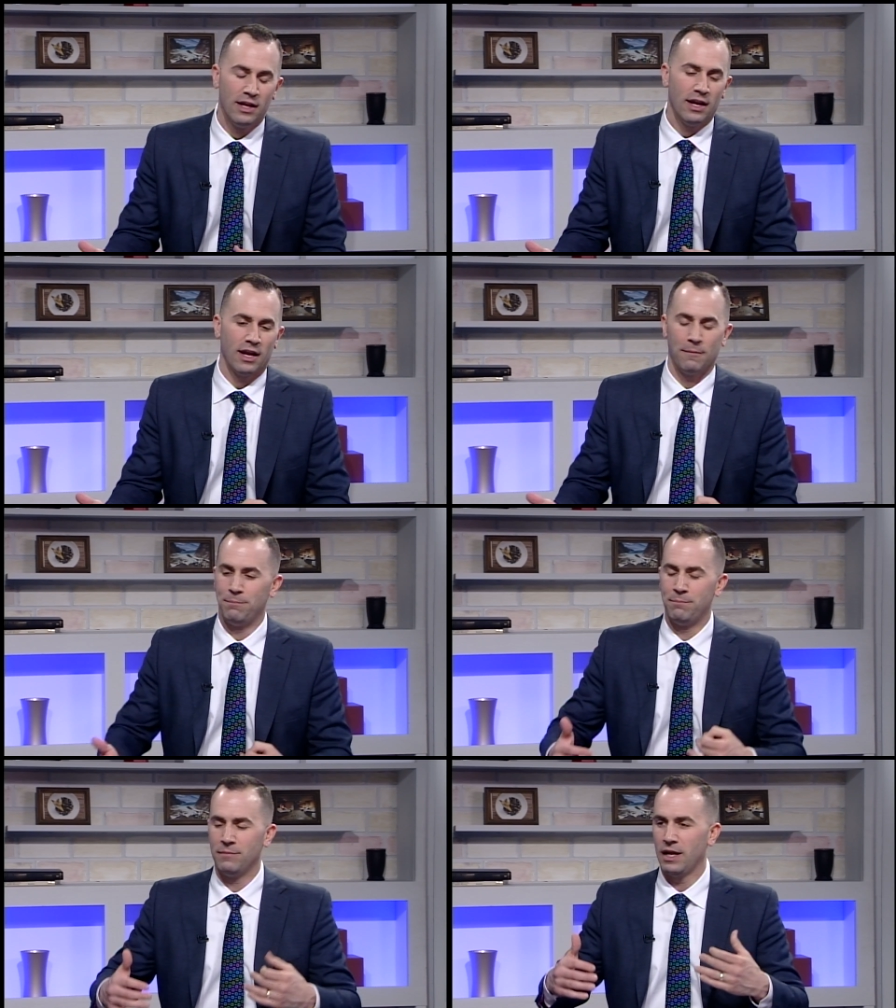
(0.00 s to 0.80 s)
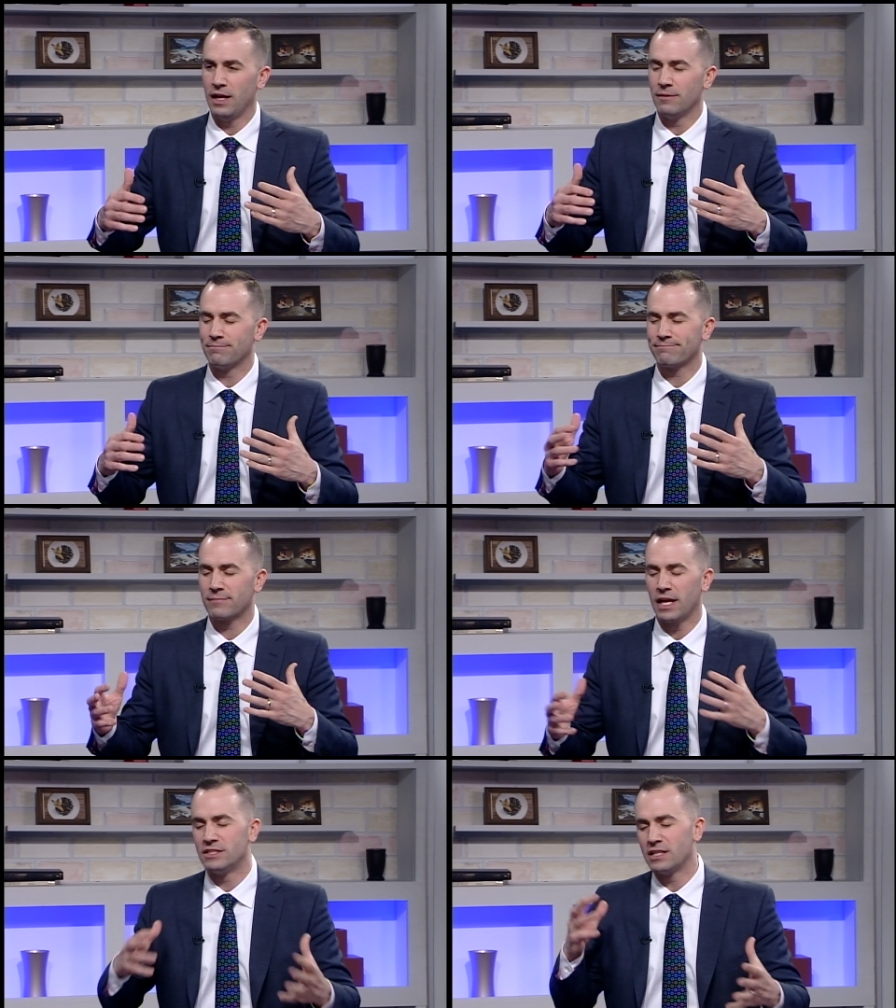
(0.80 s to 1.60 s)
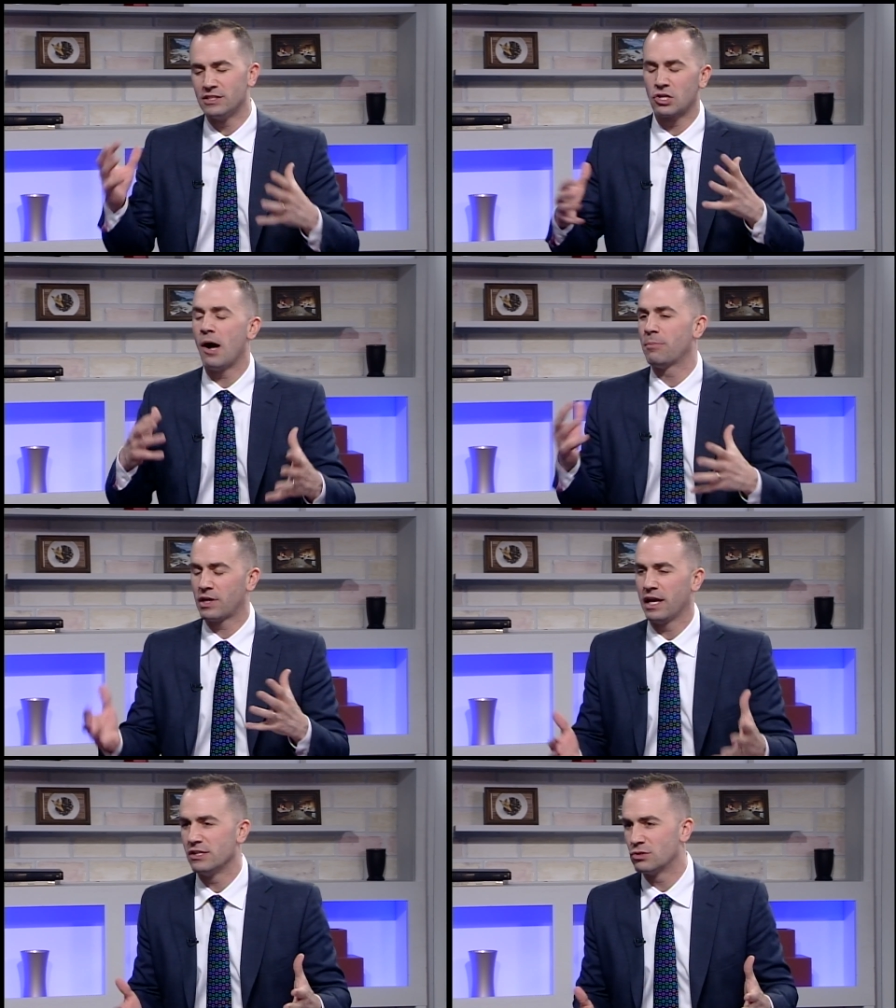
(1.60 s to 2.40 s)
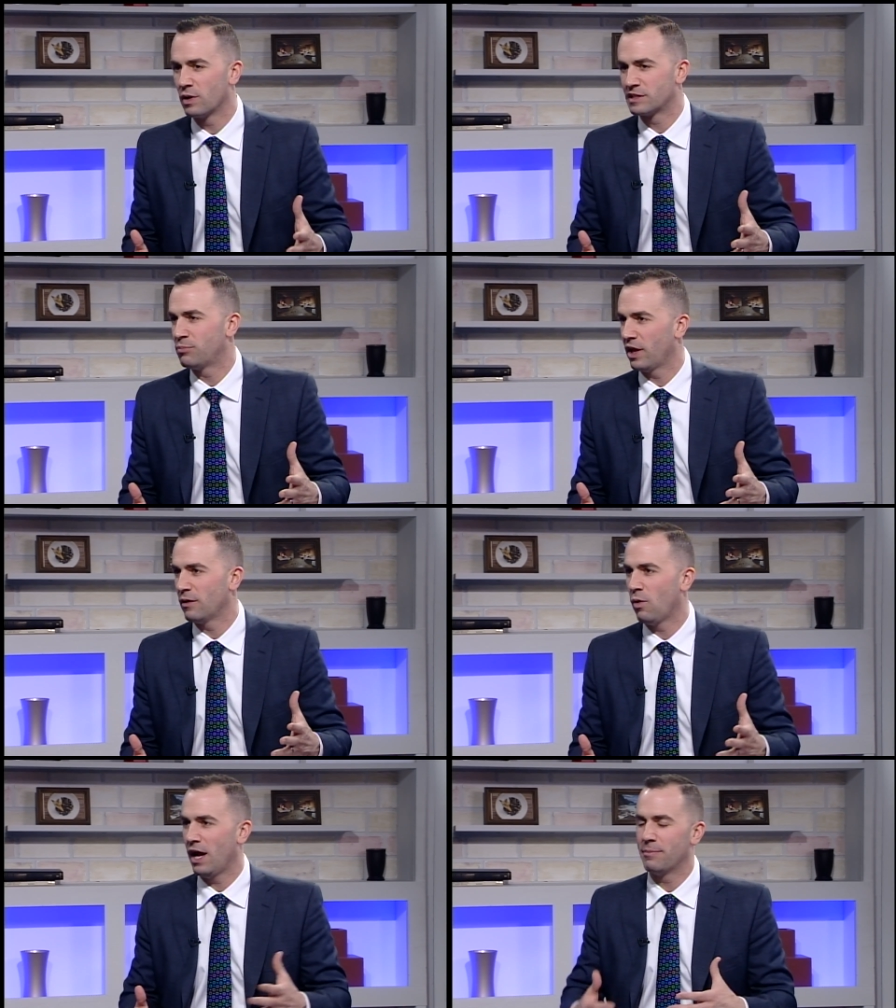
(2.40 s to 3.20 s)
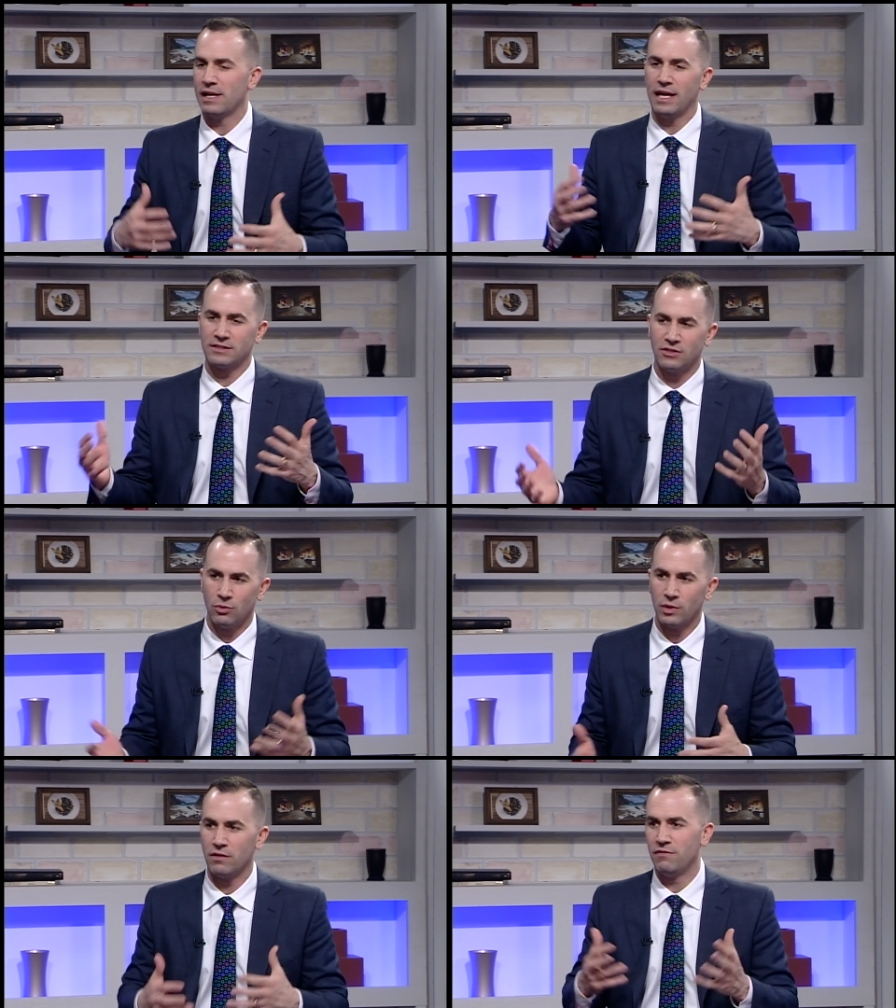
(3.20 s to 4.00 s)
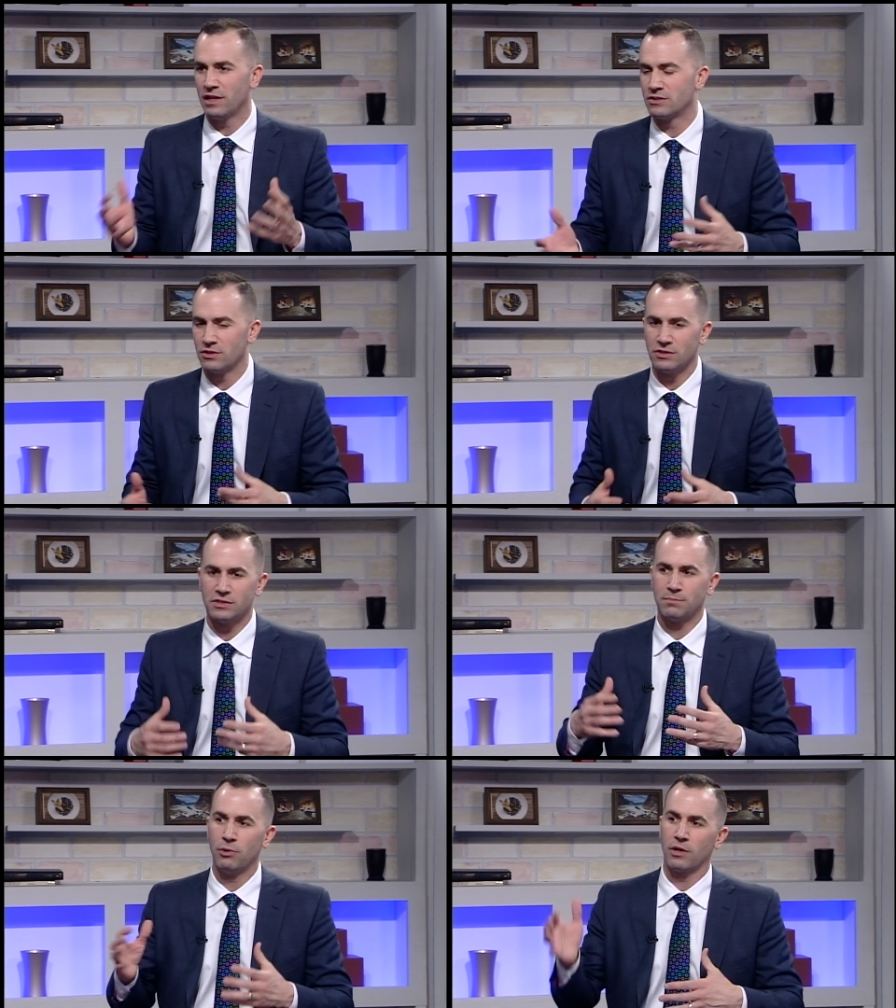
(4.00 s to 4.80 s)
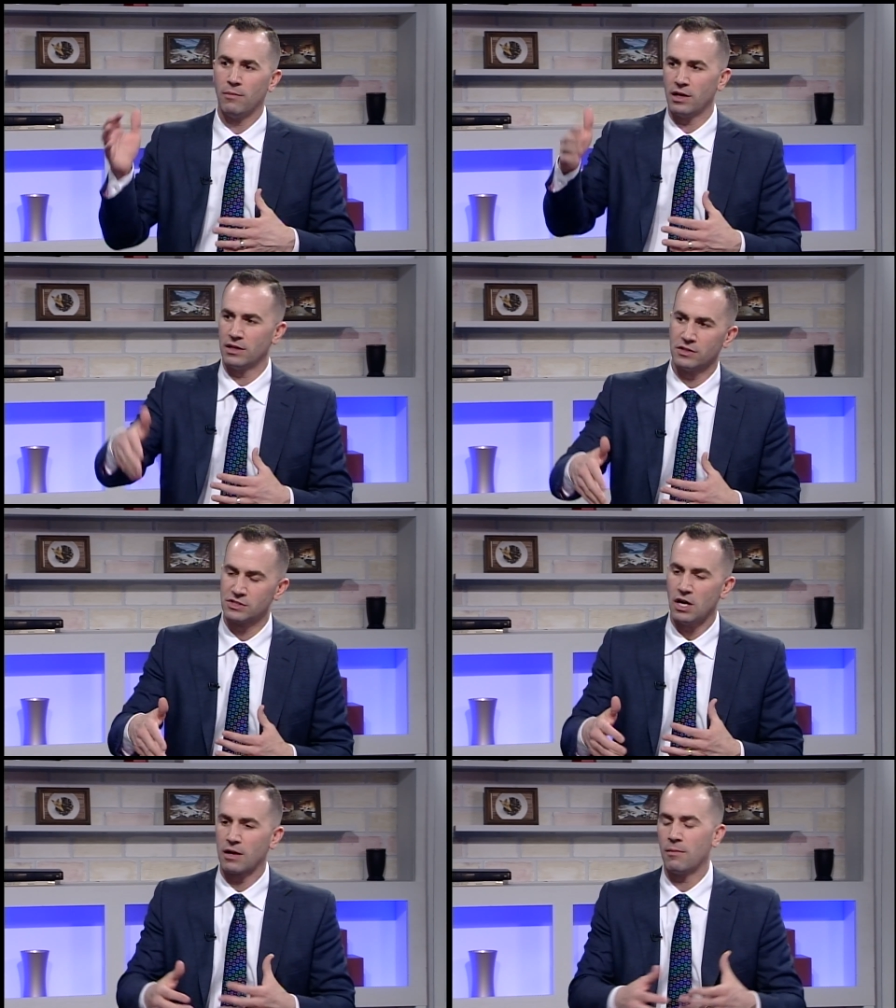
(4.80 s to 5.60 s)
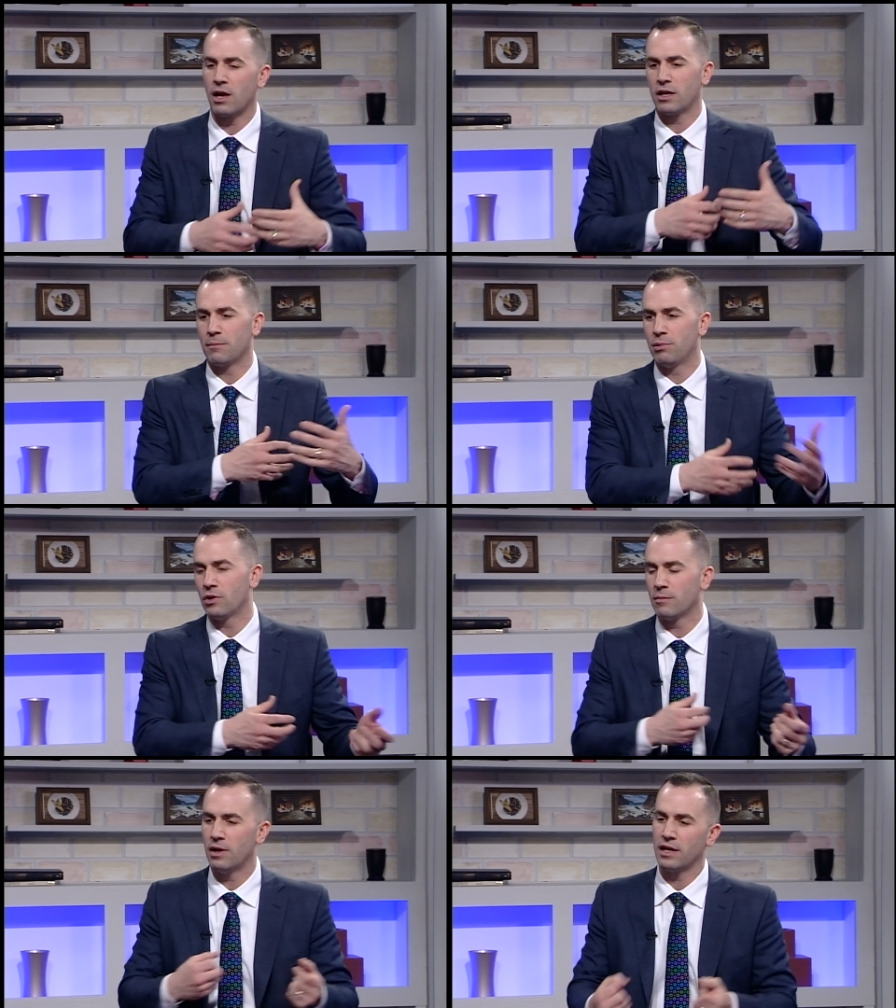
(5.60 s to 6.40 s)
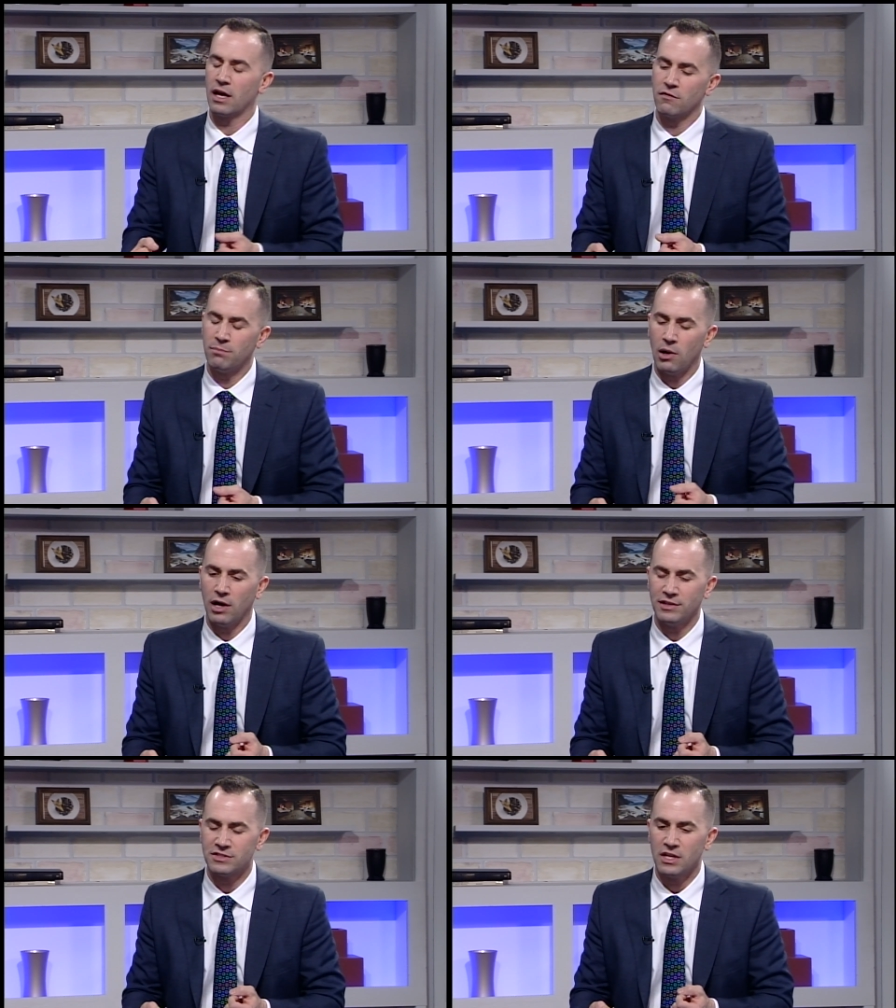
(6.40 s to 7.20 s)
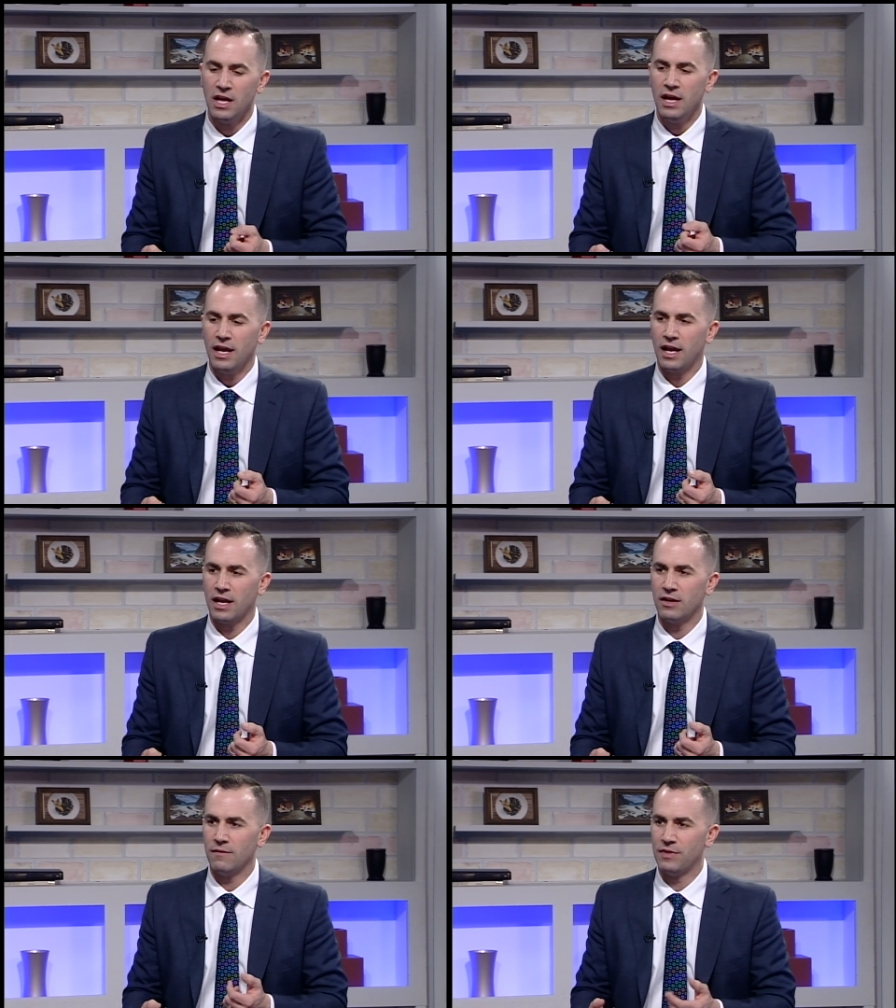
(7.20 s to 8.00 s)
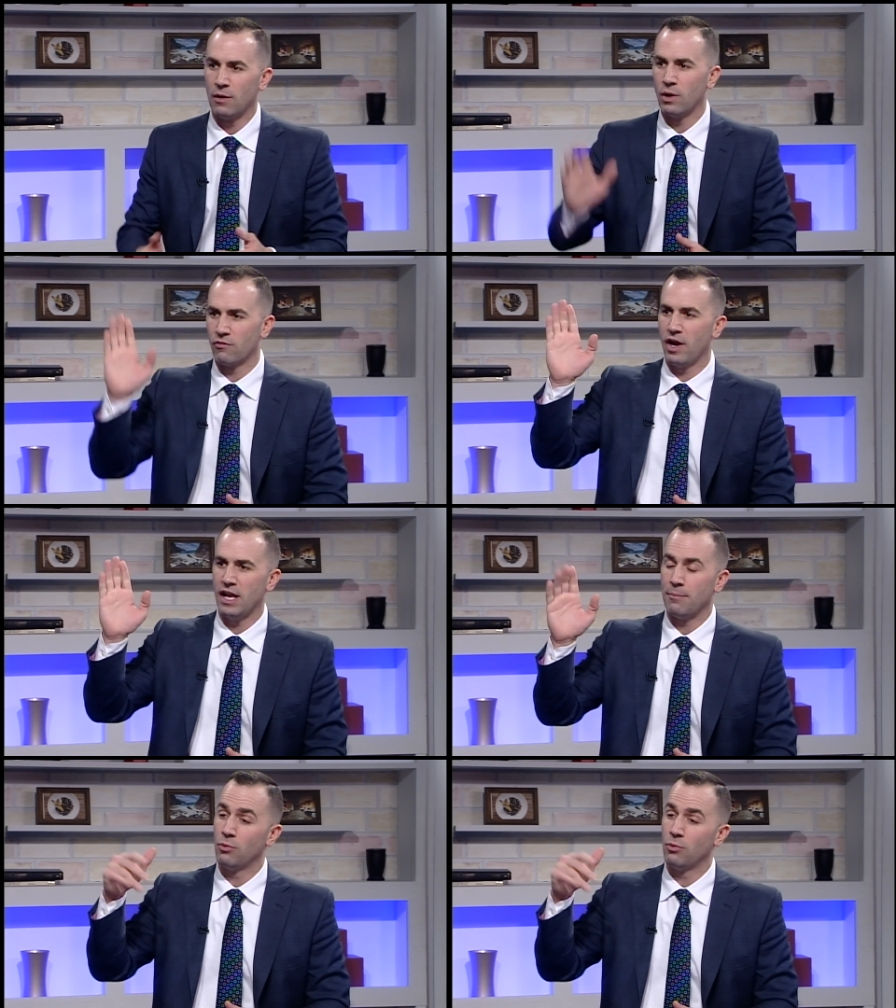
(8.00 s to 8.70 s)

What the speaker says: And it's complicated to explain why, but it has to do with investors putting money in the stock market, pulling money out of bonds, and they went right up.